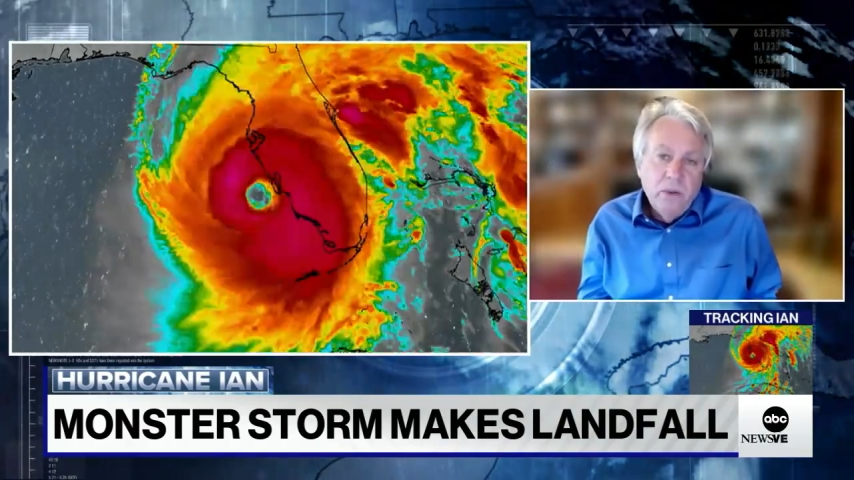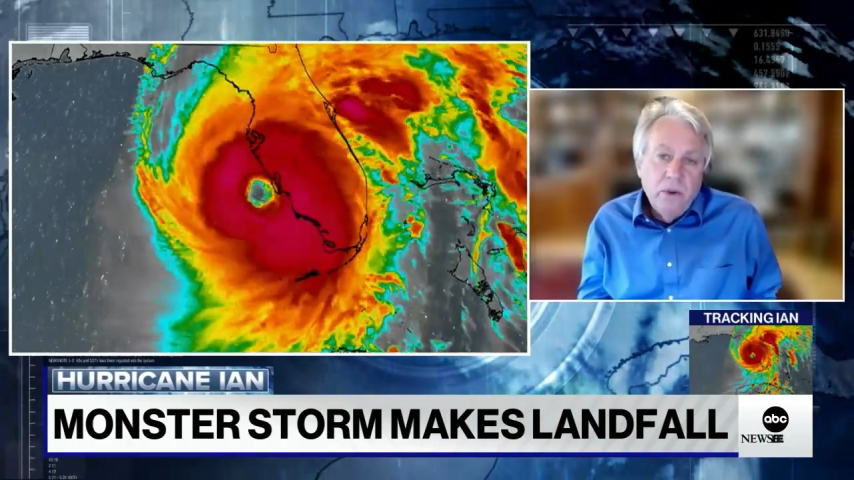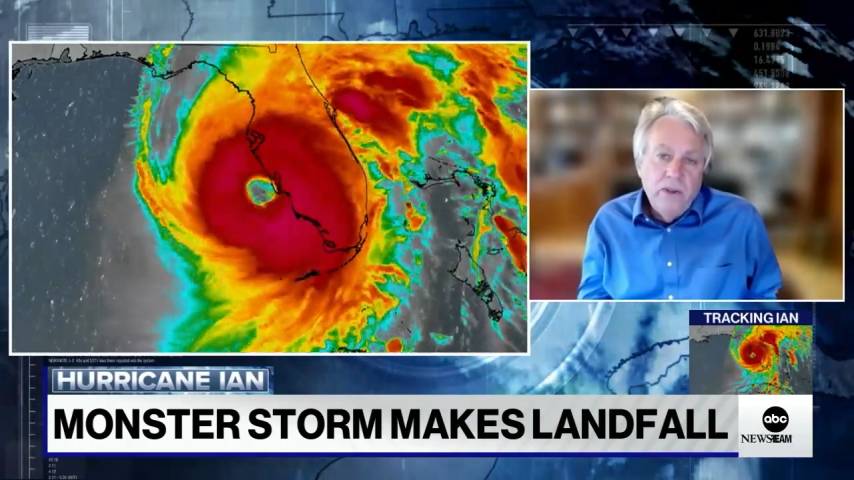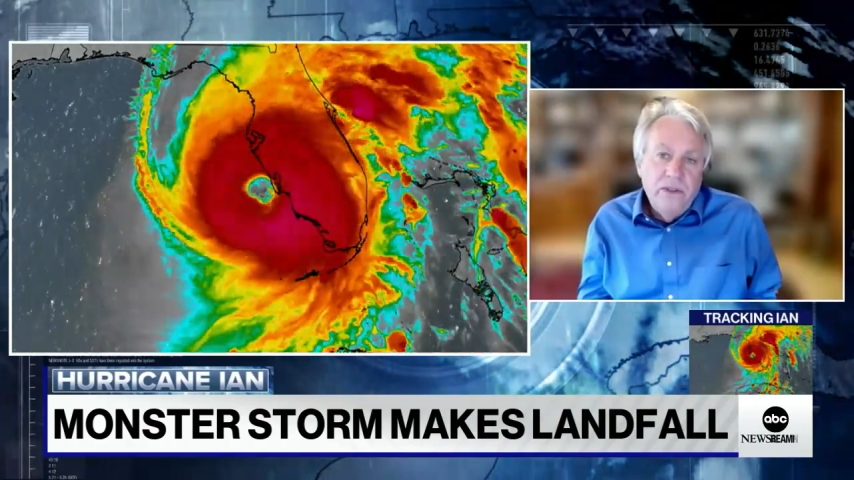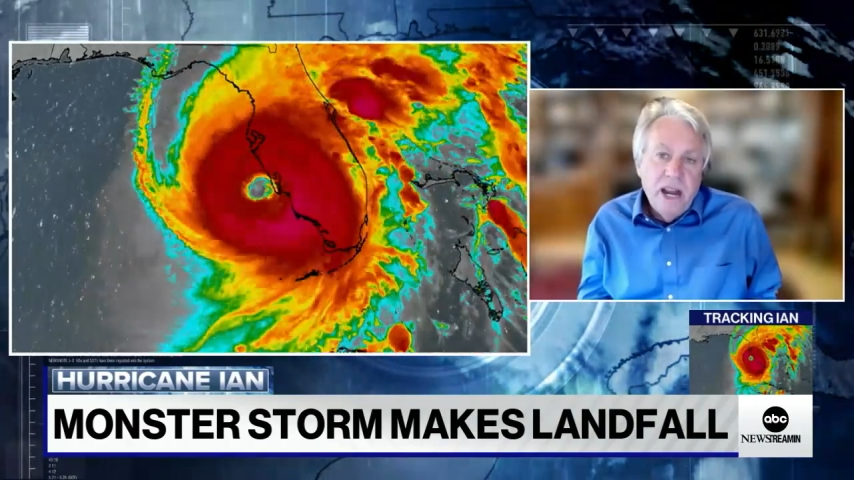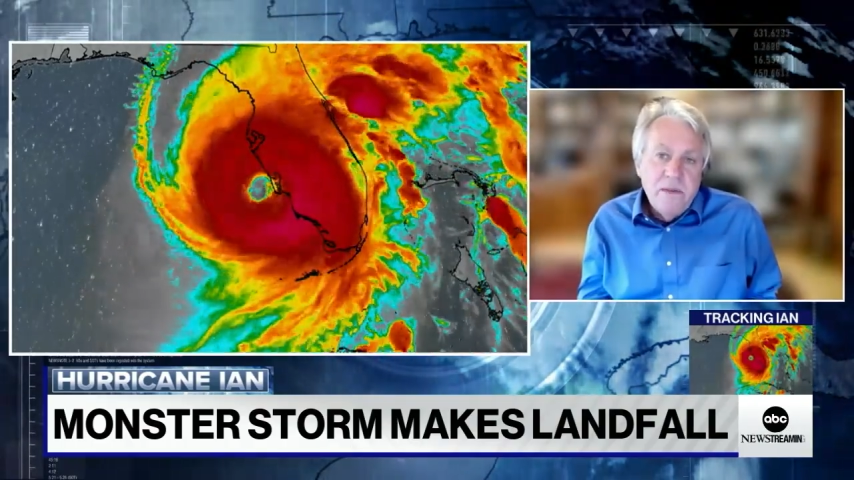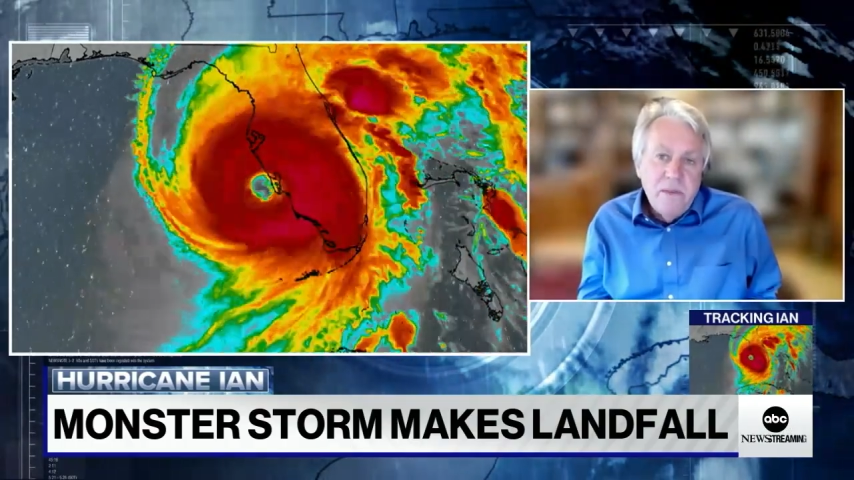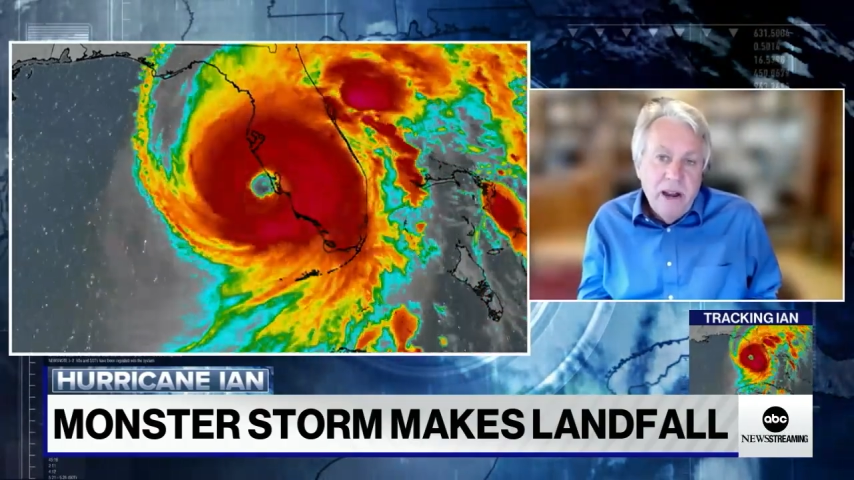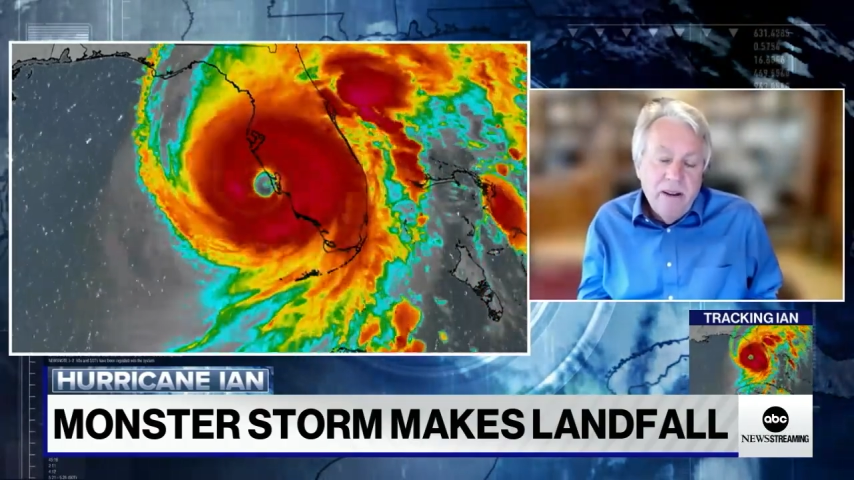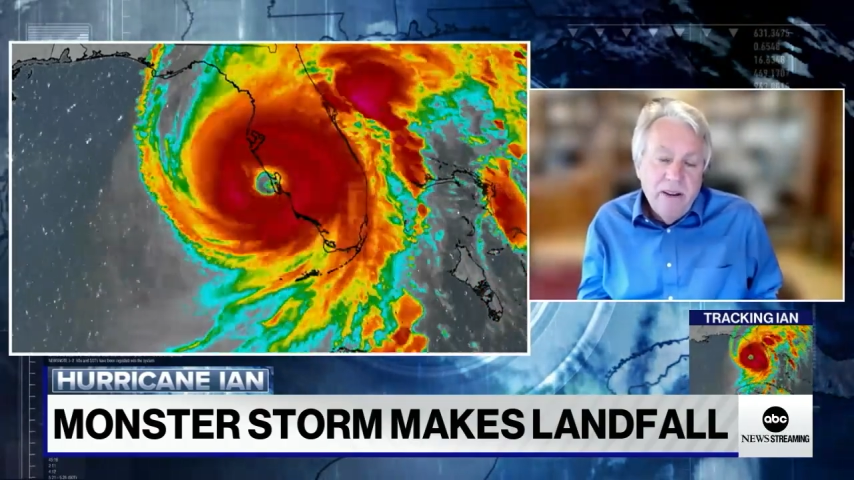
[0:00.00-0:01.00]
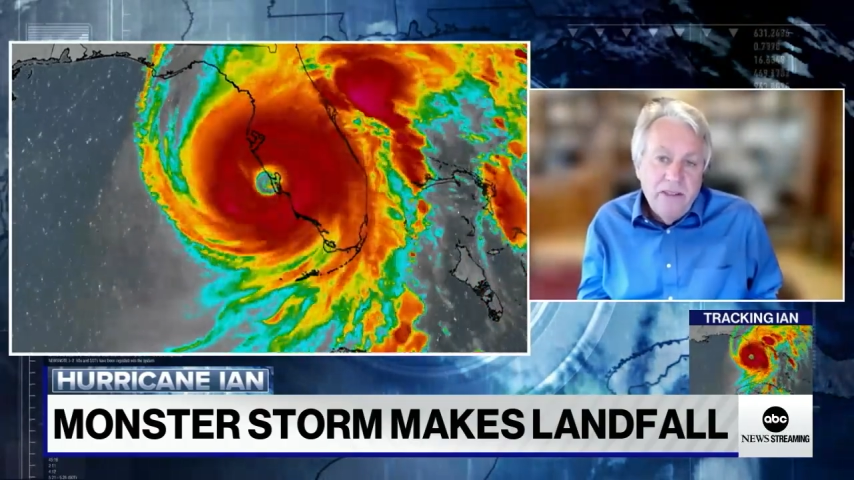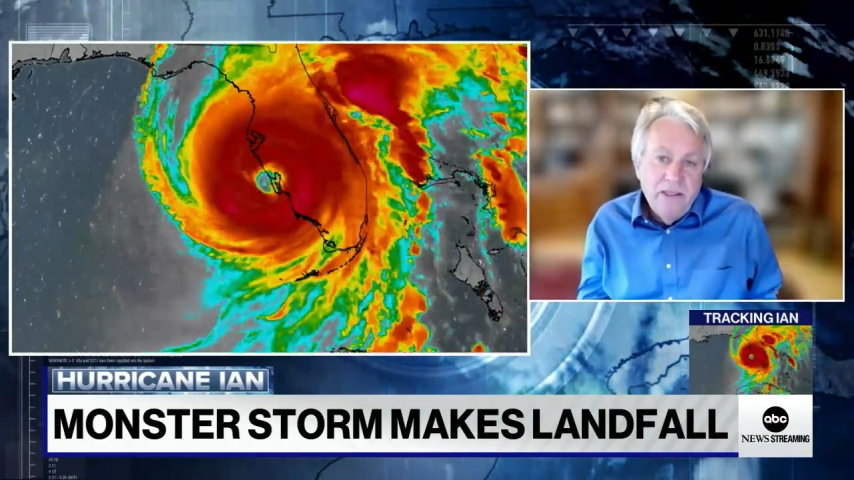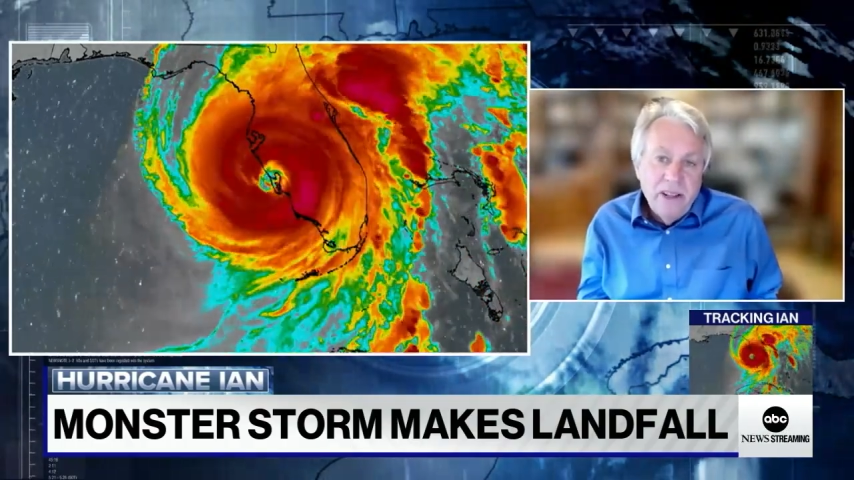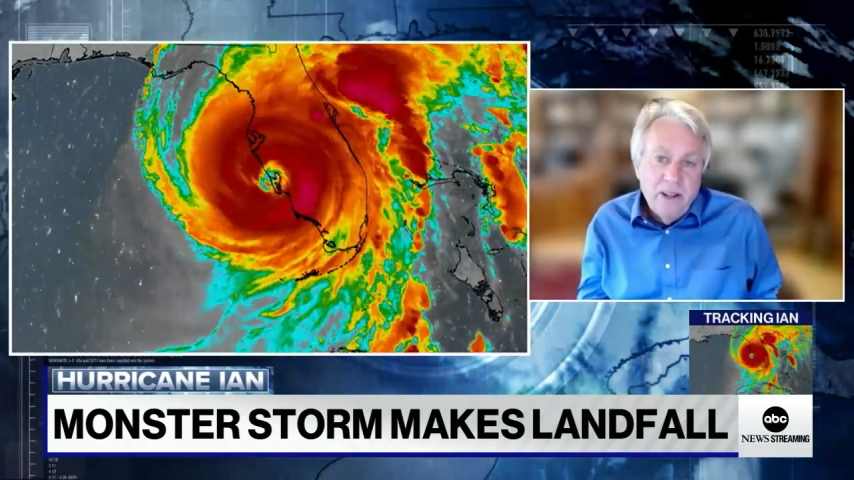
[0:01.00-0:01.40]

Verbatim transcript: worst nightmare is